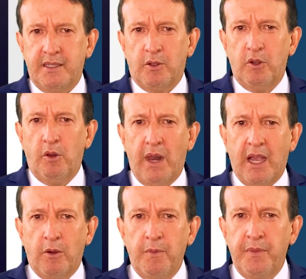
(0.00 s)
and
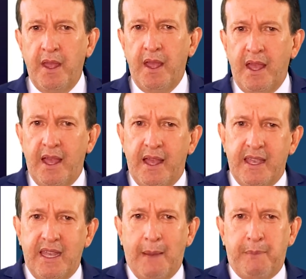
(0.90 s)
the white
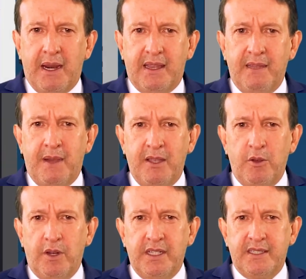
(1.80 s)
circle here
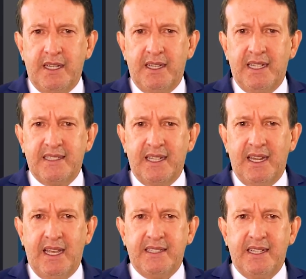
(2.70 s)
is the
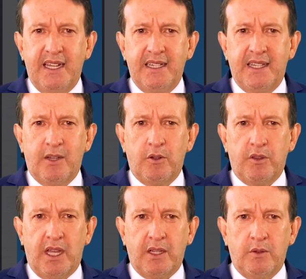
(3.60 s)
largest part of the
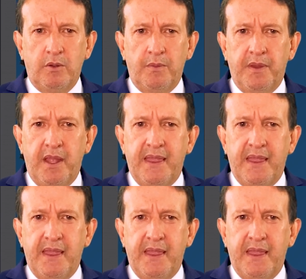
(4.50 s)
contact lens,